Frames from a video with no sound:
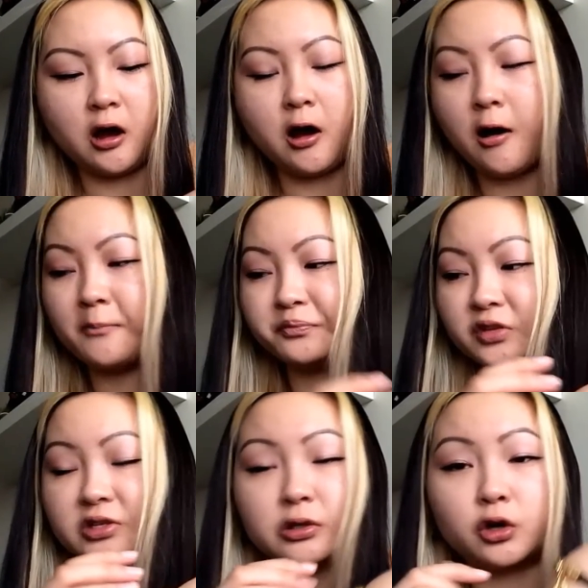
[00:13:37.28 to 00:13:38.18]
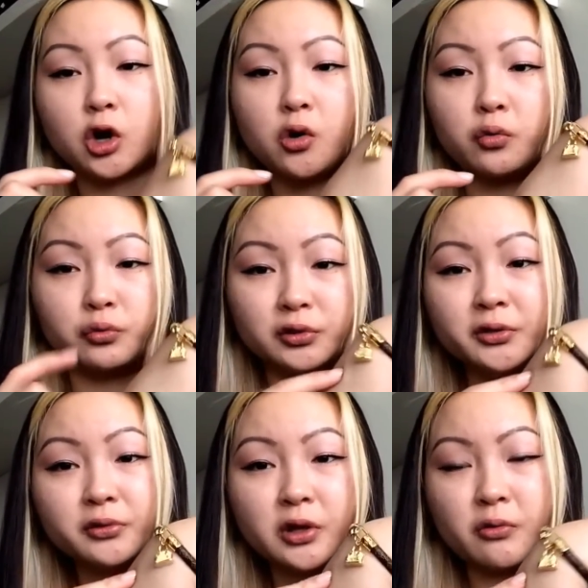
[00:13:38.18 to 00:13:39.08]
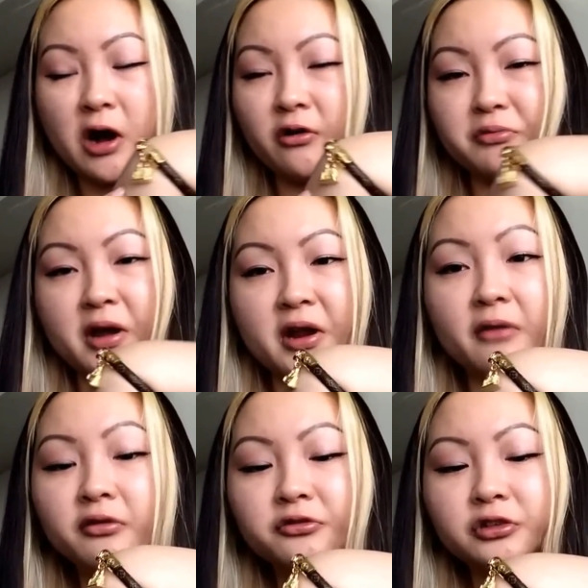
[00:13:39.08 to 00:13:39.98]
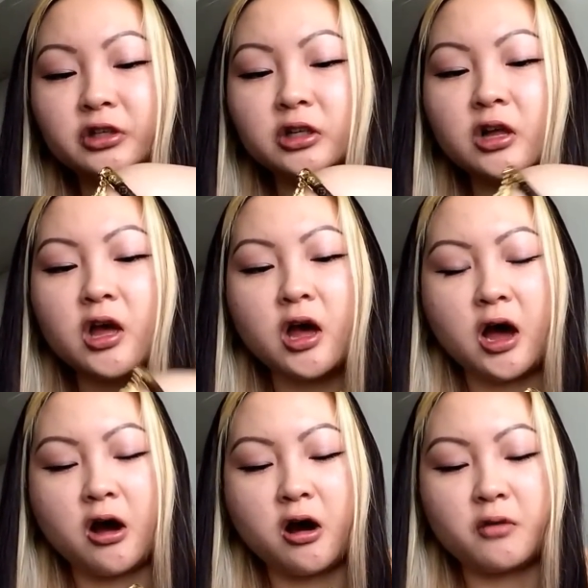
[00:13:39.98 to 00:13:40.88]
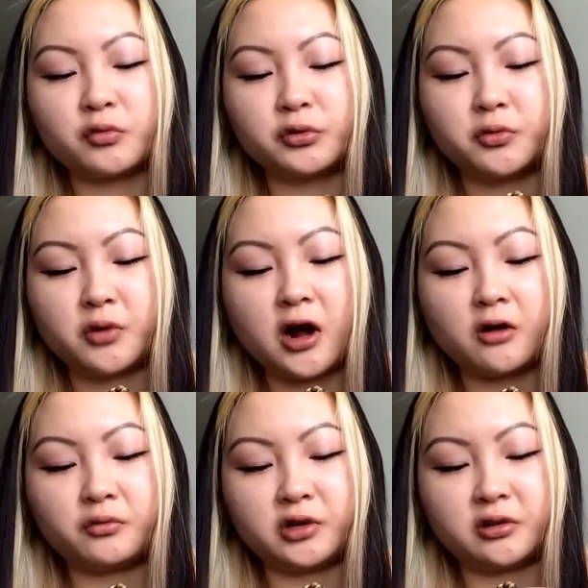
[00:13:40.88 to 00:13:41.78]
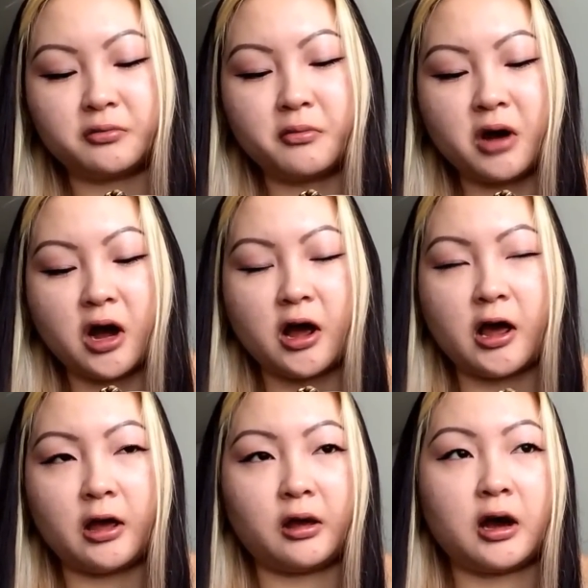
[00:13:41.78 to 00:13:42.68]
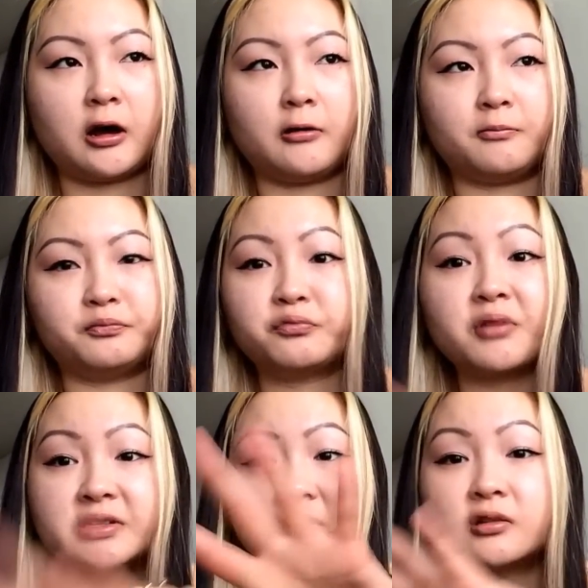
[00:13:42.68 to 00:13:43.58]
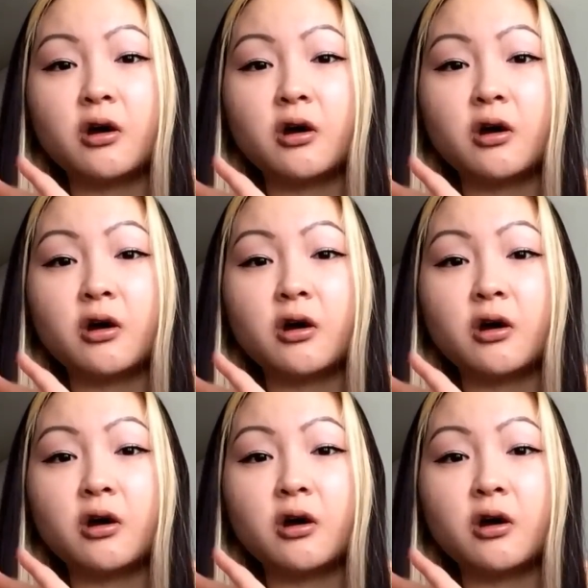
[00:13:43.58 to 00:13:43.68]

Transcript: Um, this will go really, really well with my Neverfull, uh, really well with my, um, basically